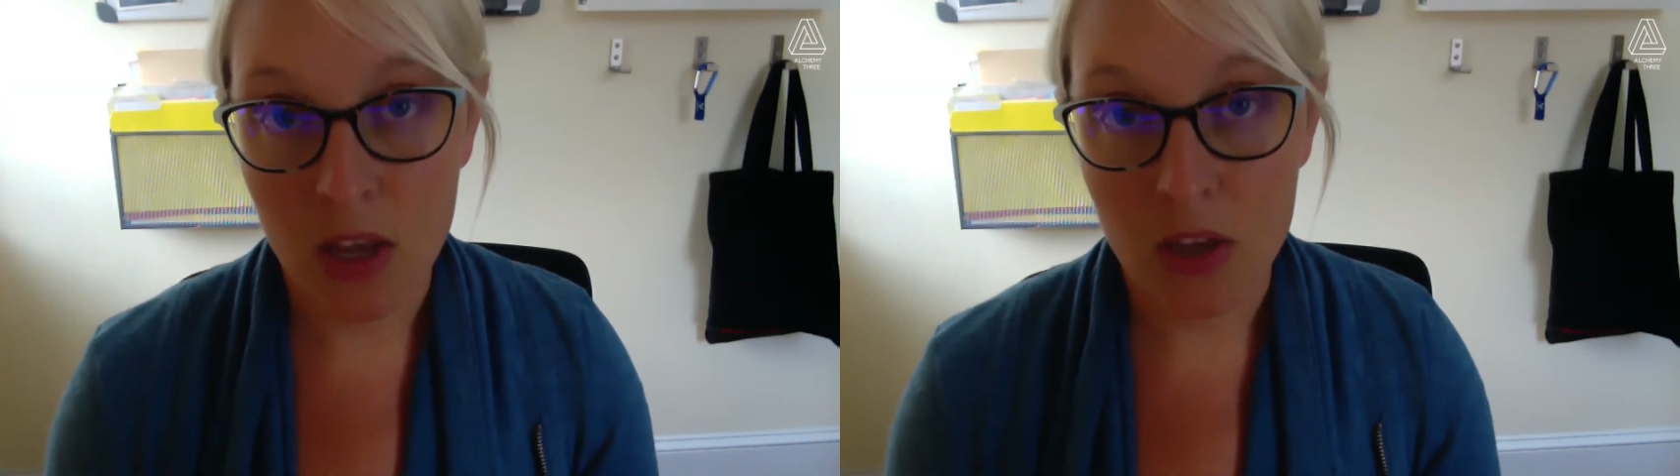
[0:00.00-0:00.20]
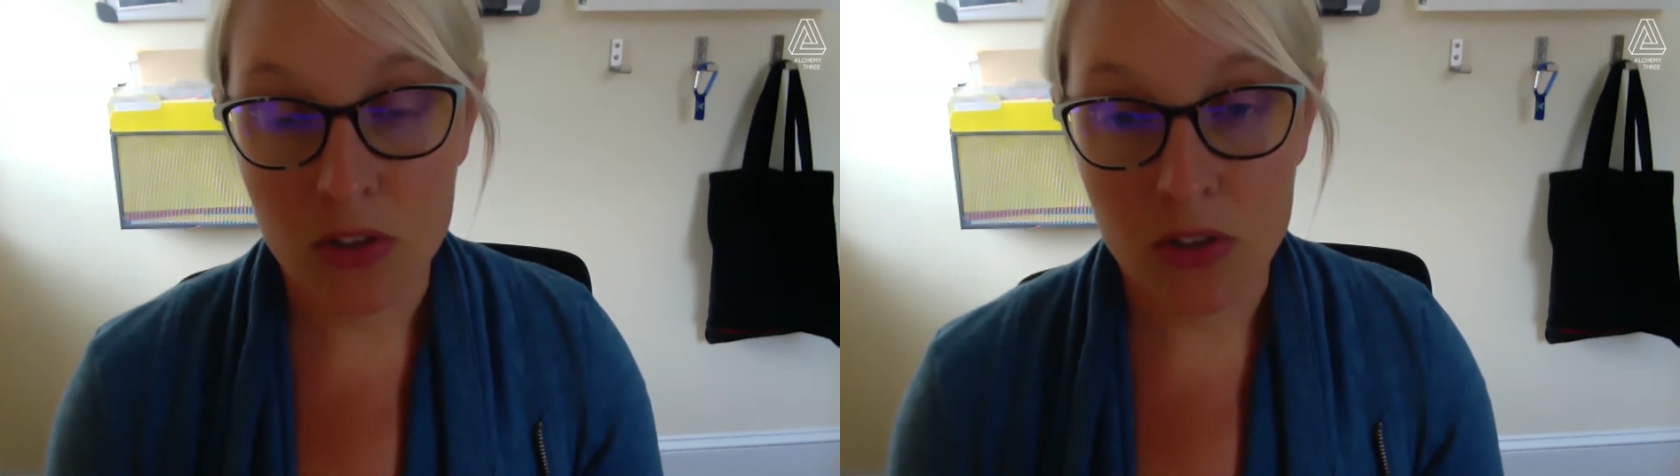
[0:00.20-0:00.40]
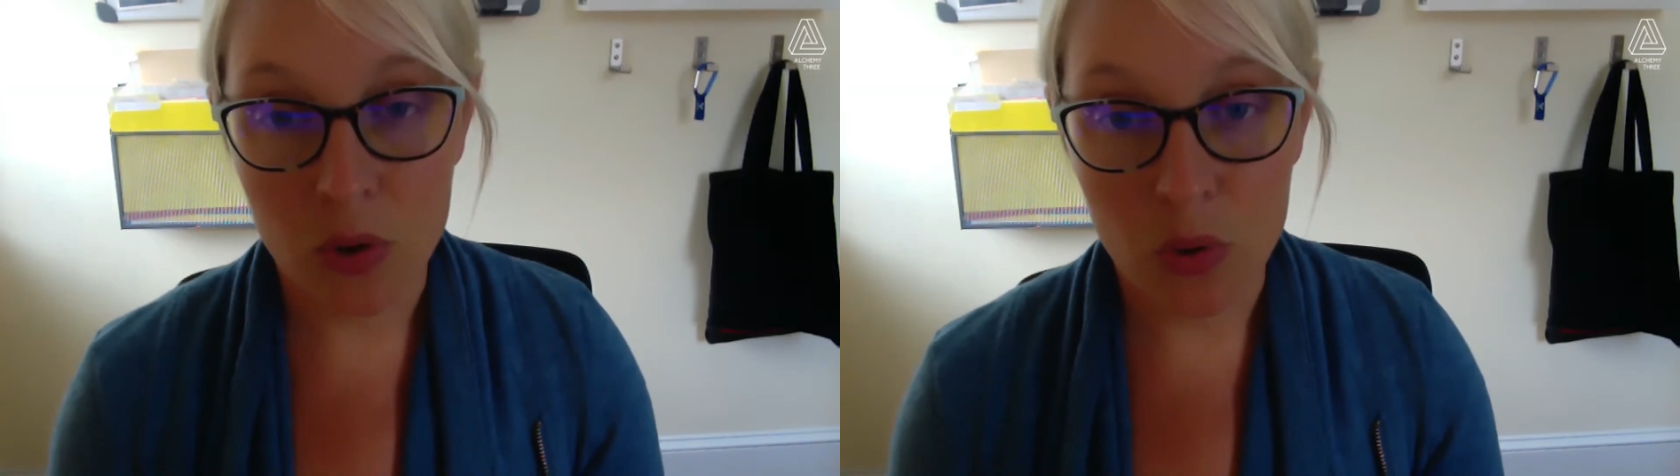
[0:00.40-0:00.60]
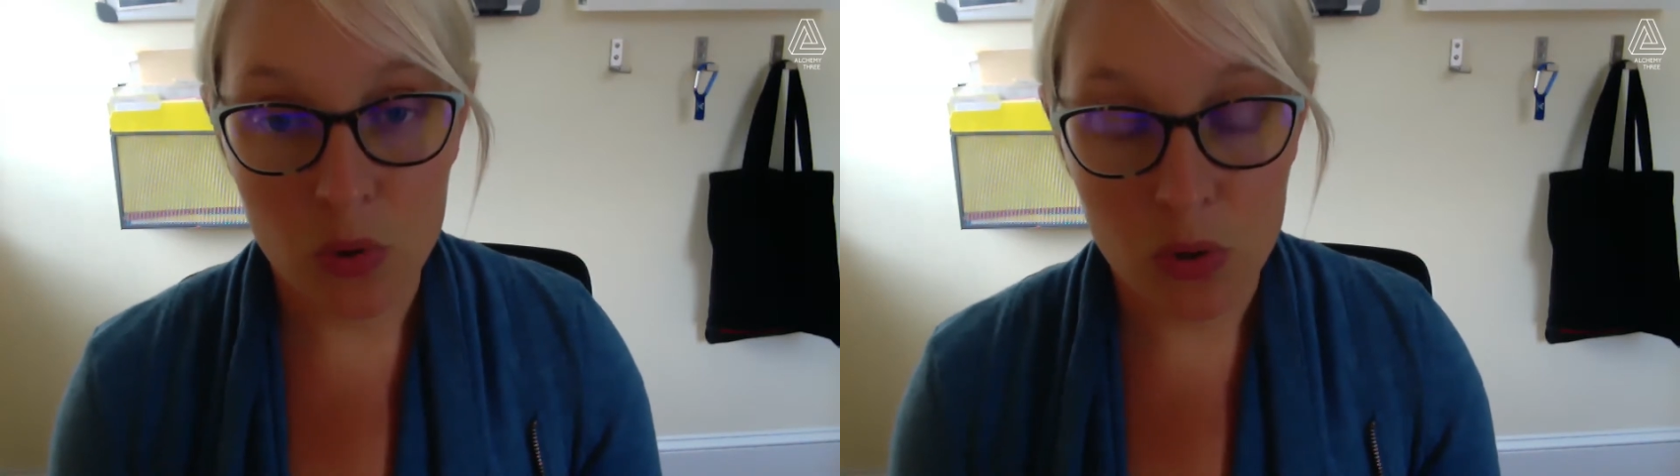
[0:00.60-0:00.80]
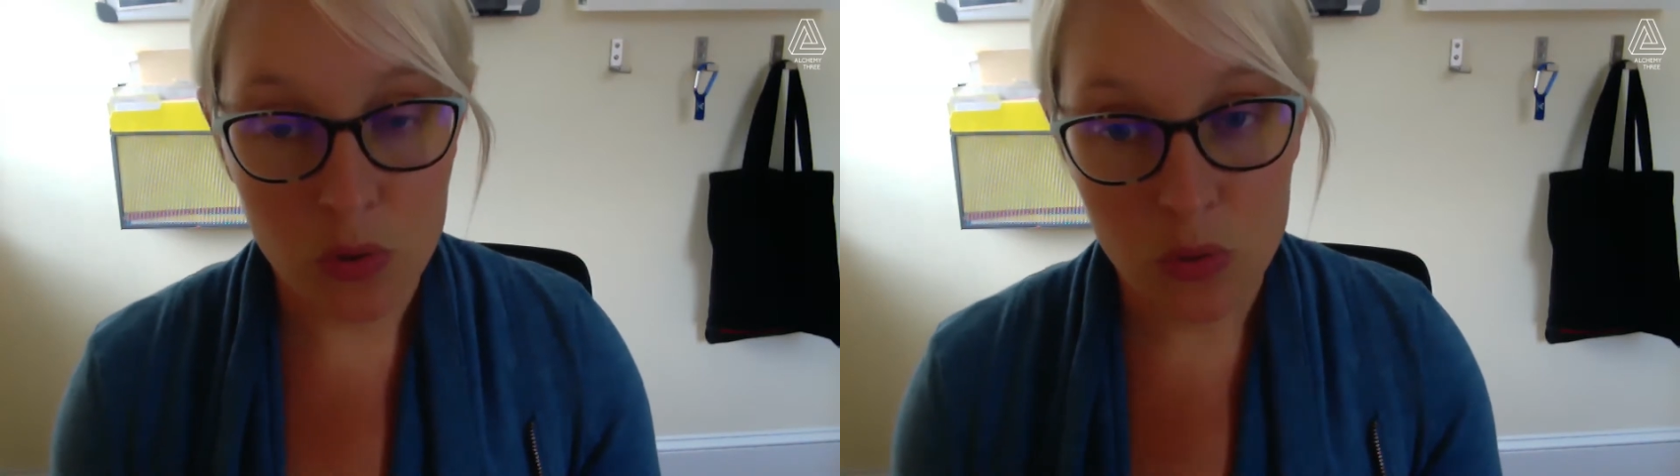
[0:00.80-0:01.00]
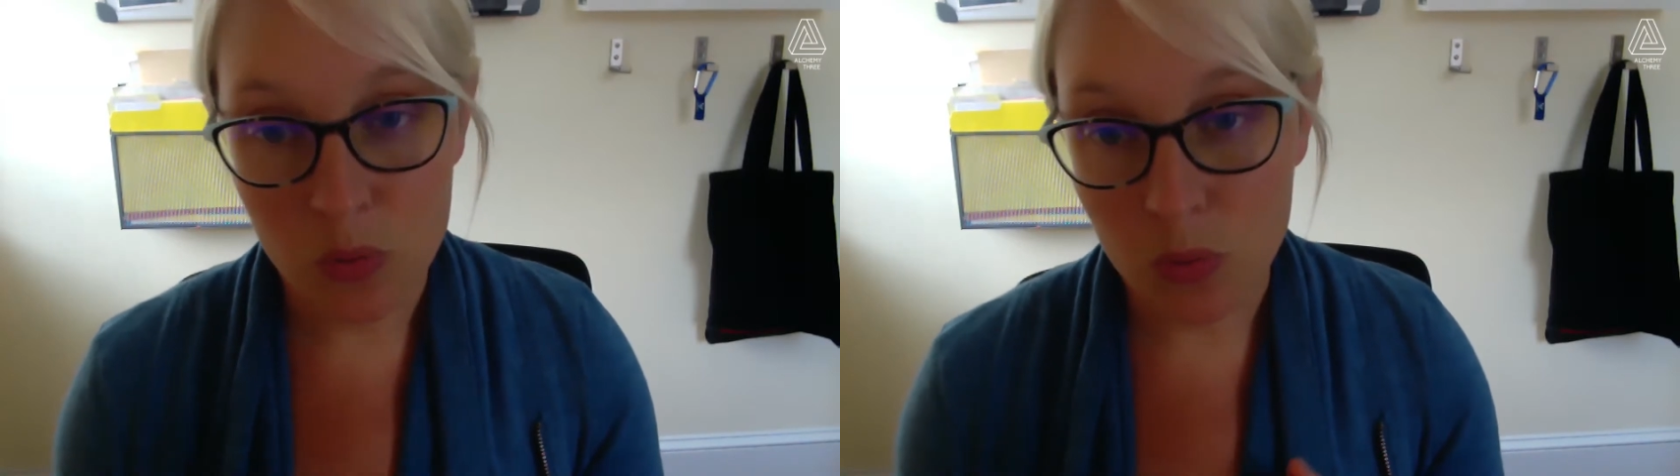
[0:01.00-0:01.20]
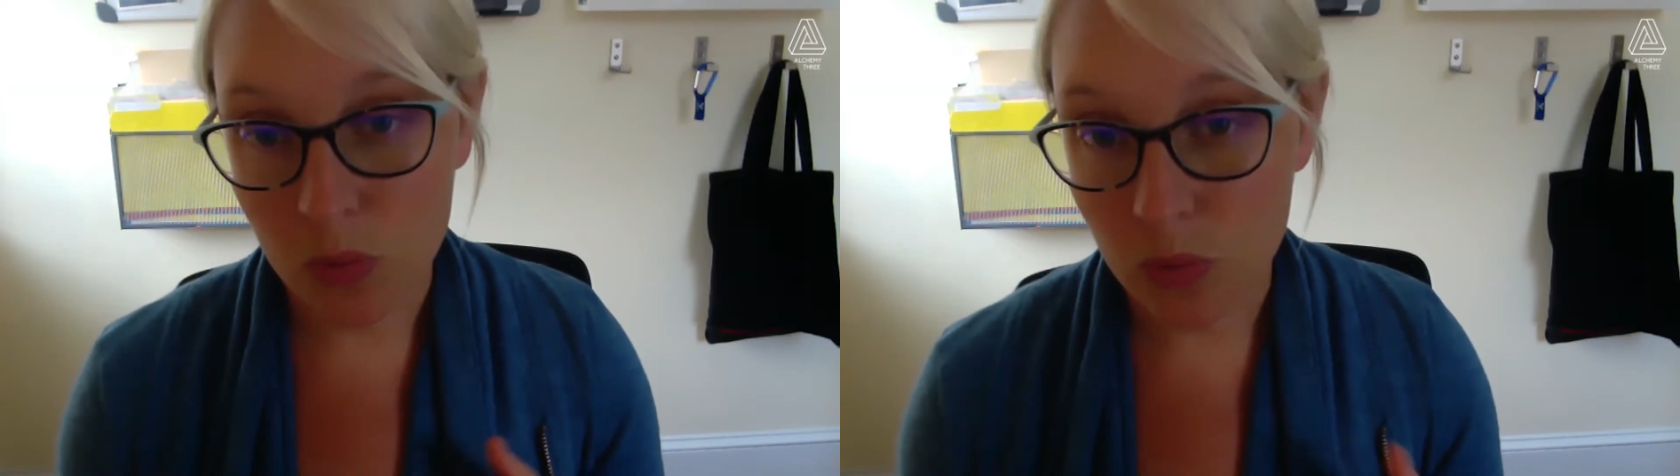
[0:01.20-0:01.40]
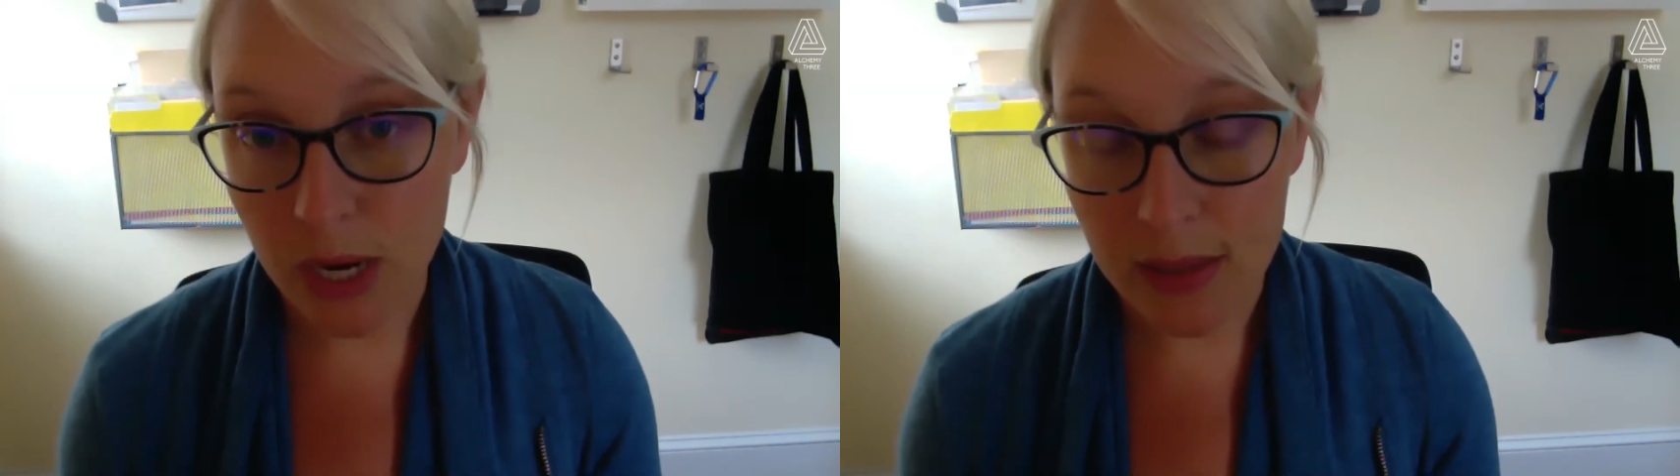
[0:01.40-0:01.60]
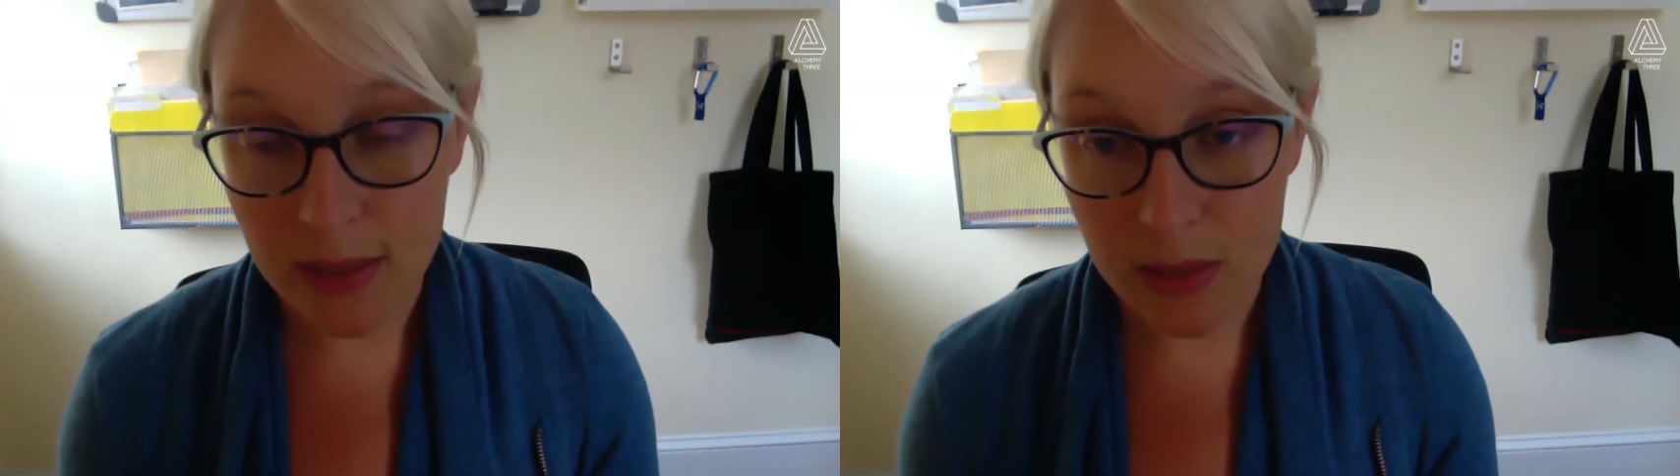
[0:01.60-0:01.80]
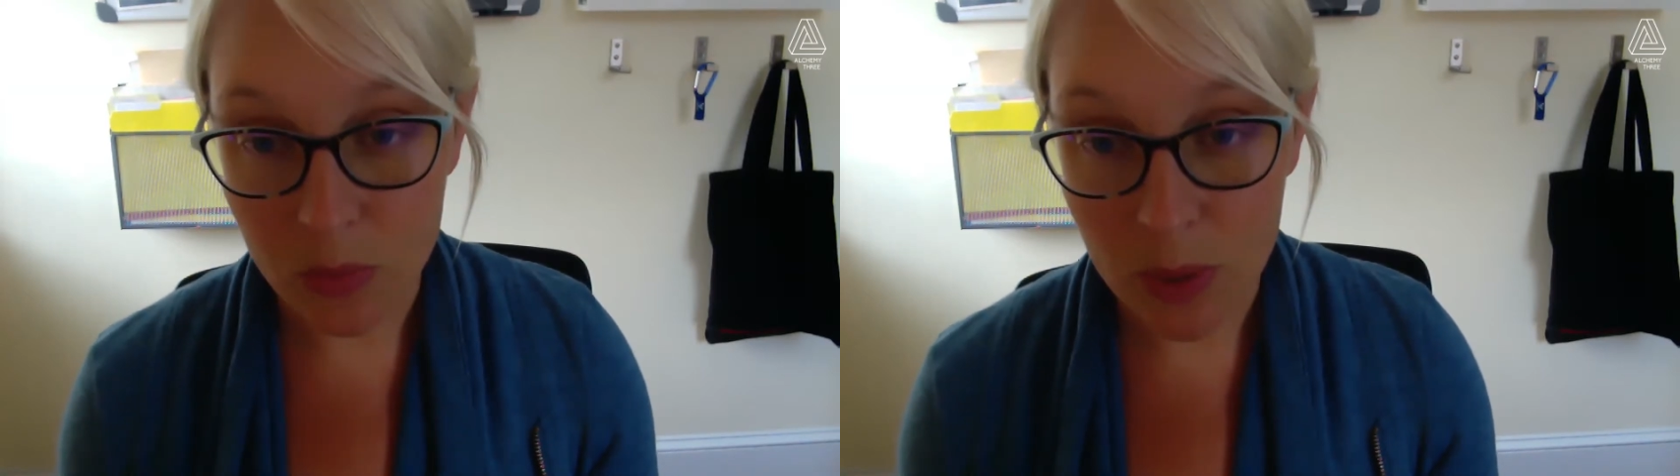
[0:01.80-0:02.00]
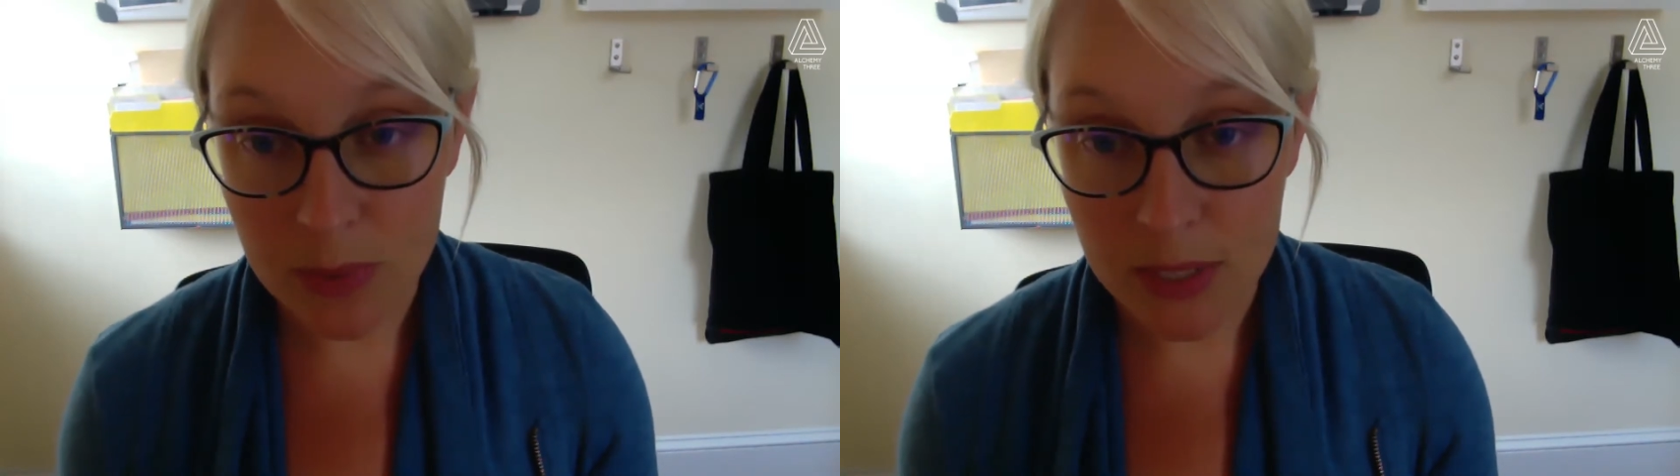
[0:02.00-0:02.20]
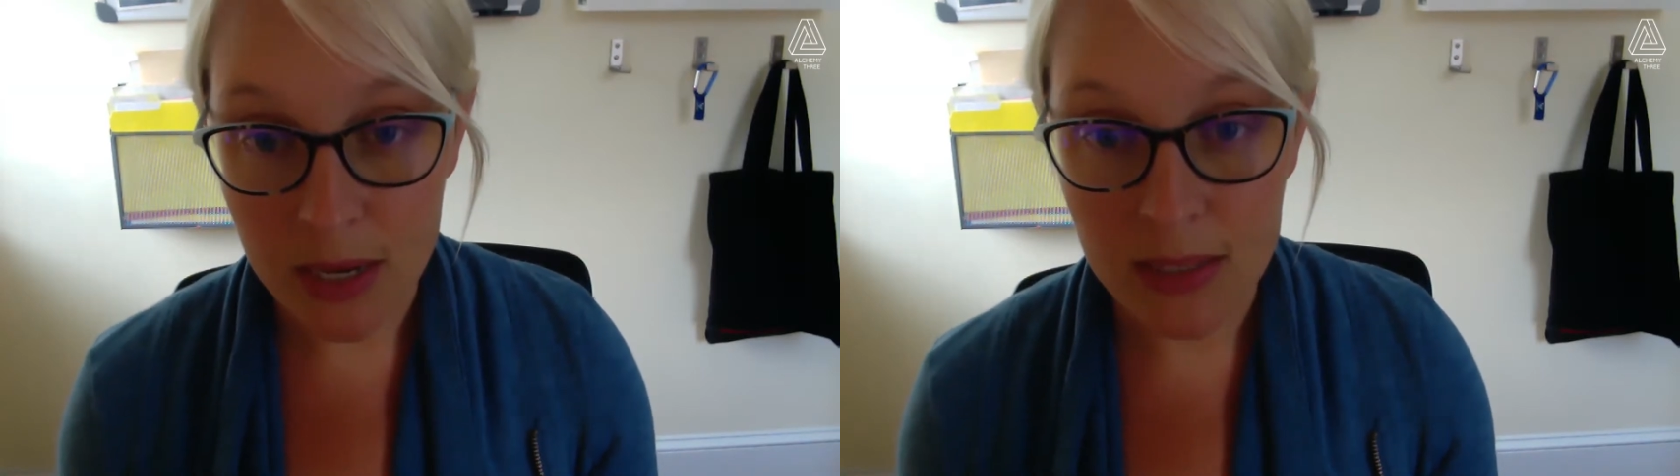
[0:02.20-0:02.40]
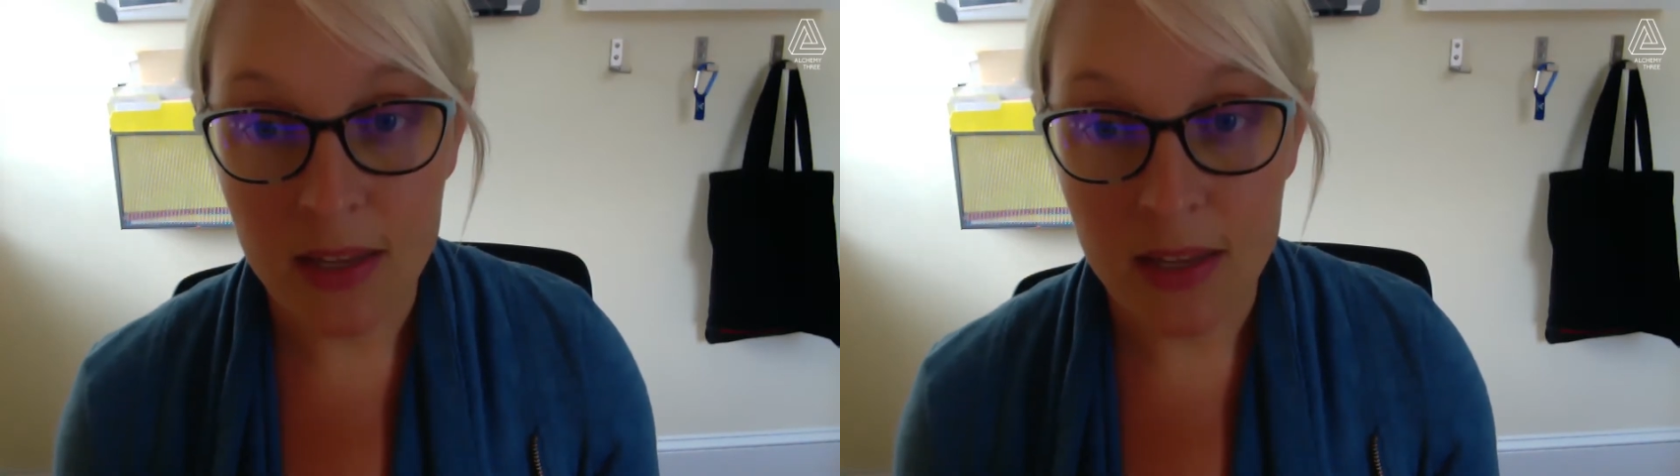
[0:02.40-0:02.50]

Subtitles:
So you create these websites,